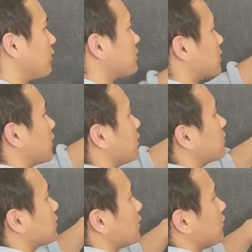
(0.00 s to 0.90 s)
In this
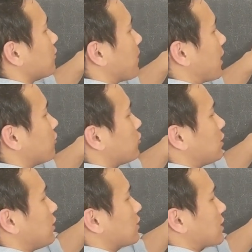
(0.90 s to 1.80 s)
case, the
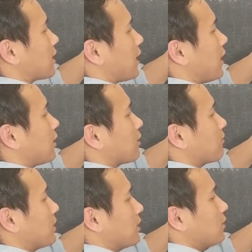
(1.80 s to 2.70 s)
boundary is at A and
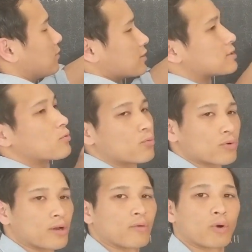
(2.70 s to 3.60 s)
at B, is a
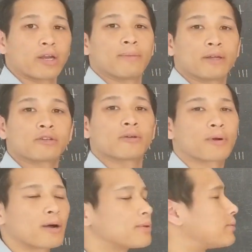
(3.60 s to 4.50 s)
one-dimensional
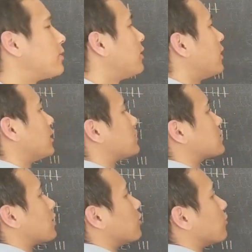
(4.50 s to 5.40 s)
problem, and
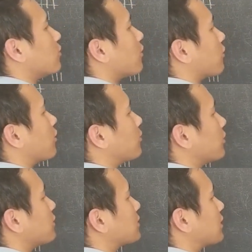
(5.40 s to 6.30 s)
so
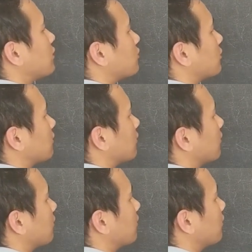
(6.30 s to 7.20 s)
thermal insulation